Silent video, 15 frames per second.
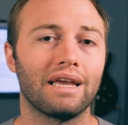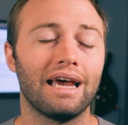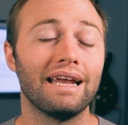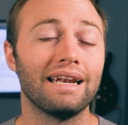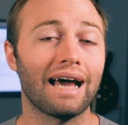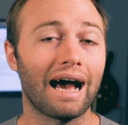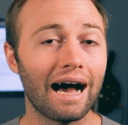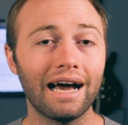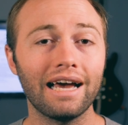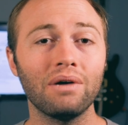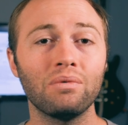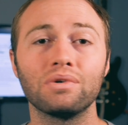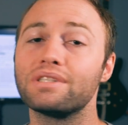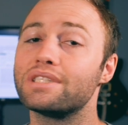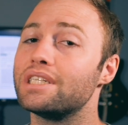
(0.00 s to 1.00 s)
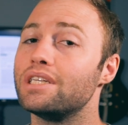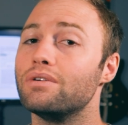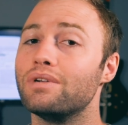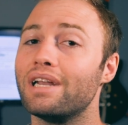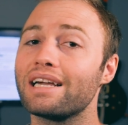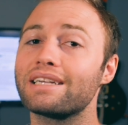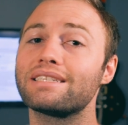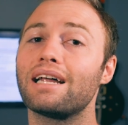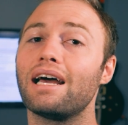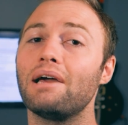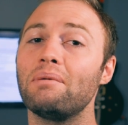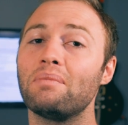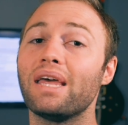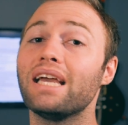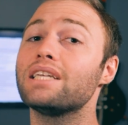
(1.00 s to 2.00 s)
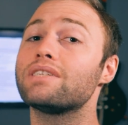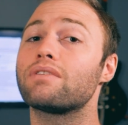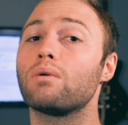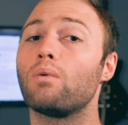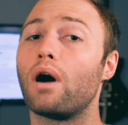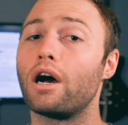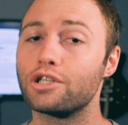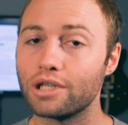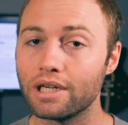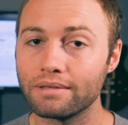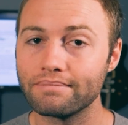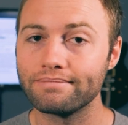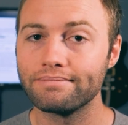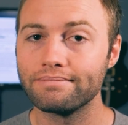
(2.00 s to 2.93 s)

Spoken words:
And I will see you next time. Thanks for watching.